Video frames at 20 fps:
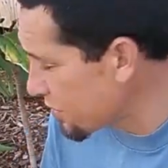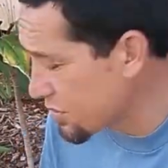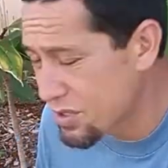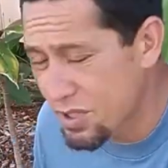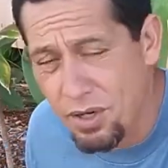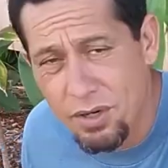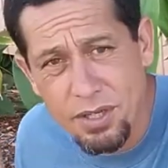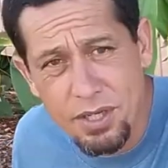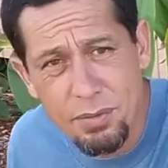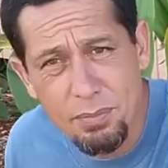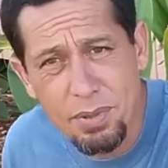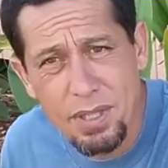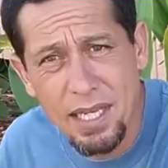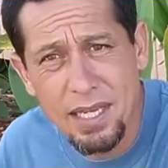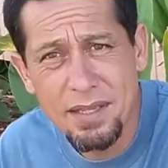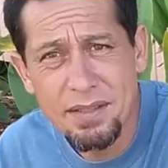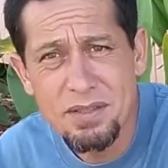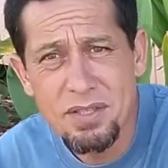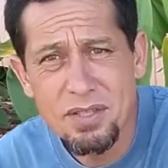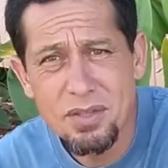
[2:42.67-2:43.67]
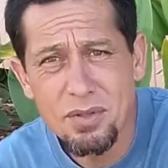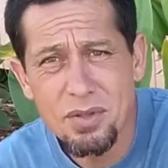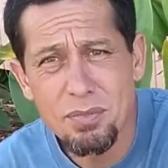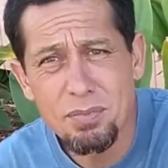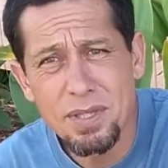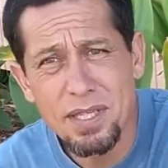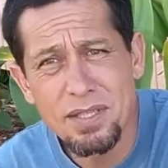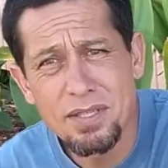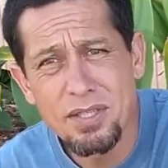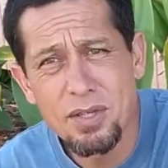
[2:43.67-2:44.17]
target plants, or the
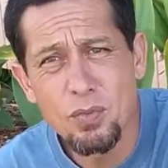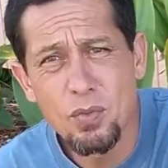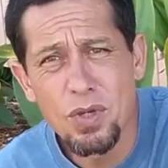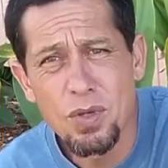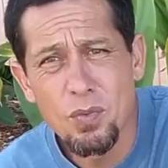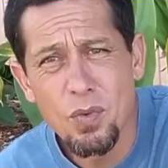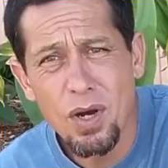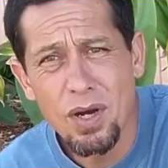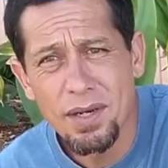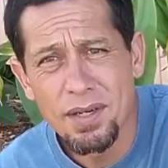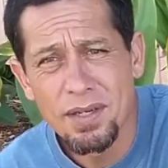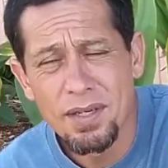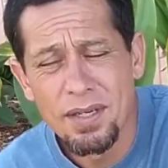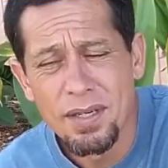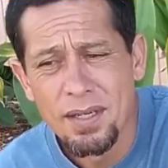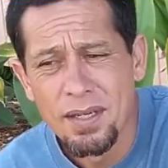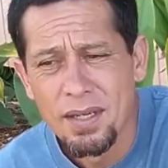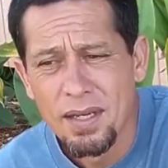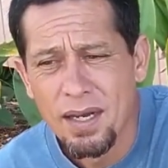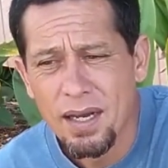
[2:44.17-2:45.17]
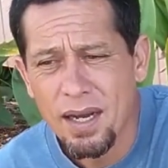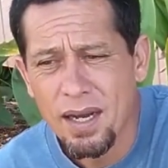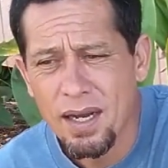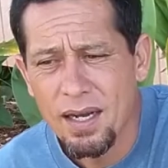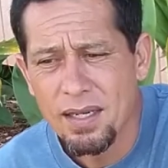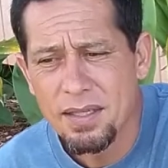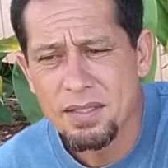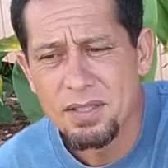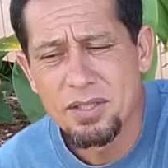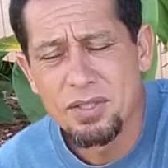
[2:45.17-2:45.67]
plants that we want,
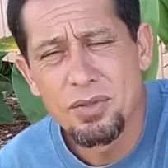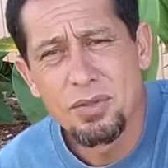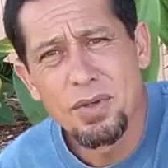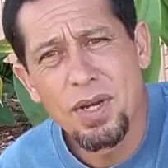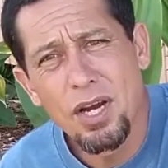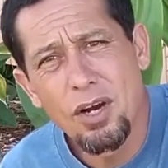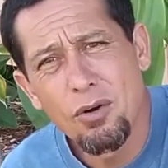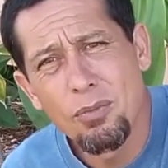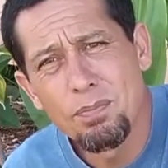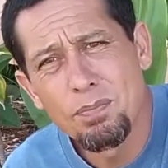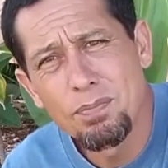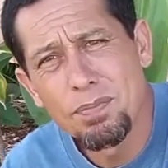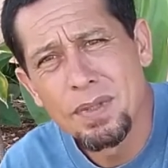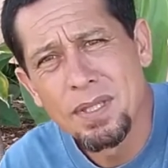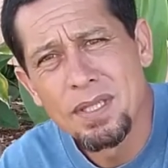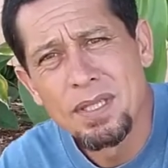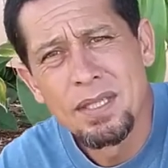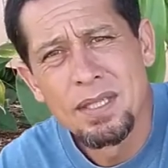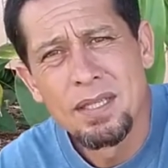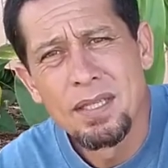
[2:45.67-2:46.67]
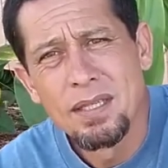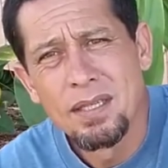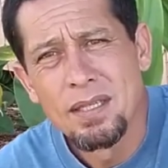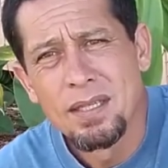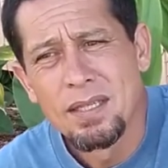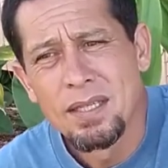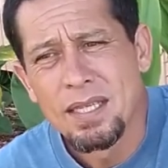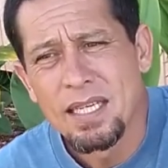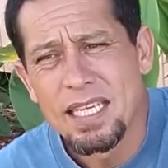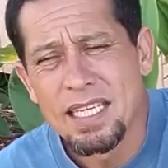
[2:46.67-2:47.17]
to help
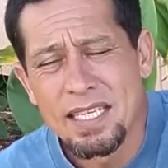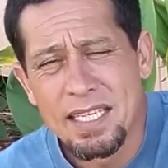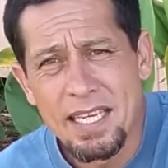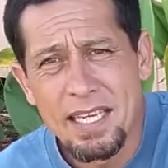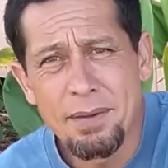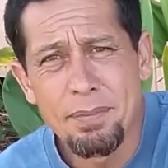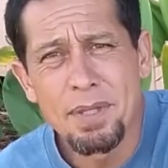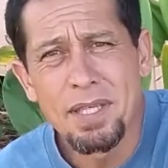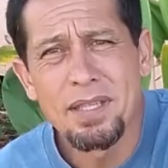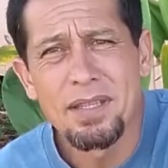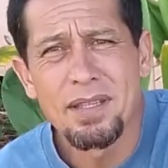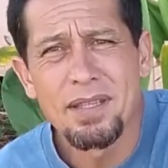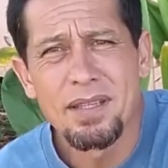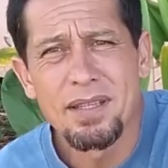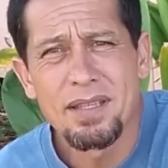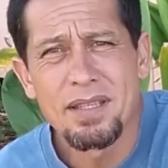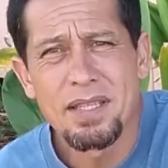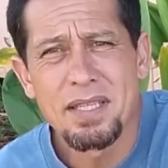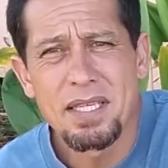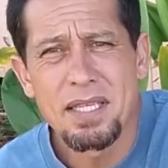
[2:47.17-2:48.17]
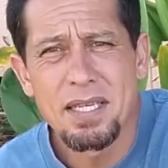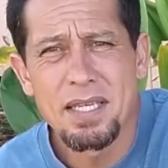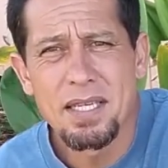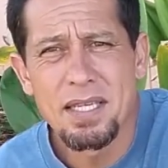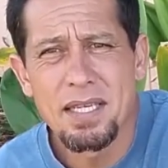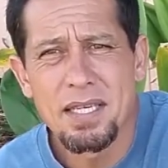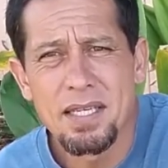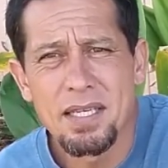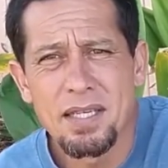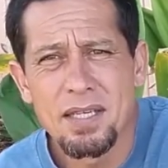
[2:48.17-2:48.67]
inhibit
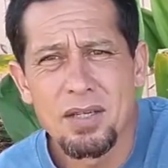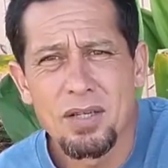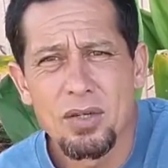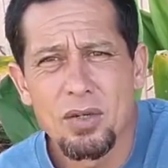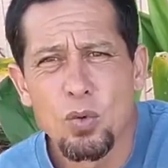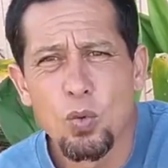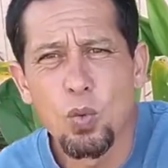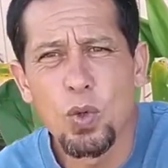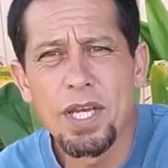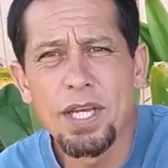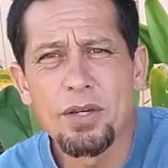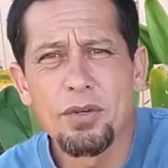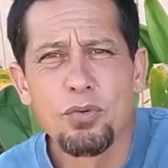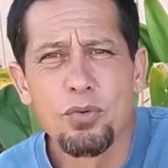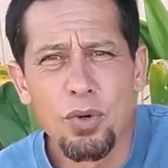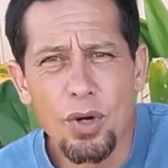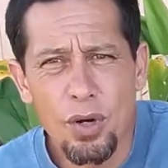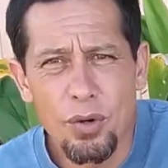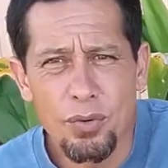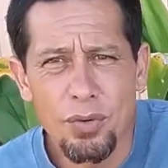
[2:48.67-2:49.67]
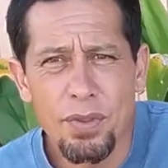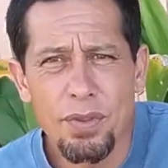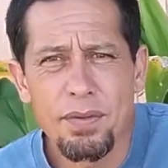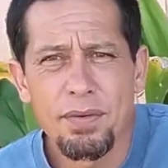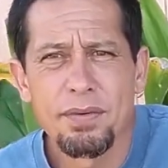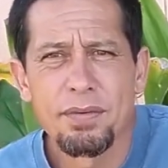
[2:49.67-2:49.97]
the weed growth.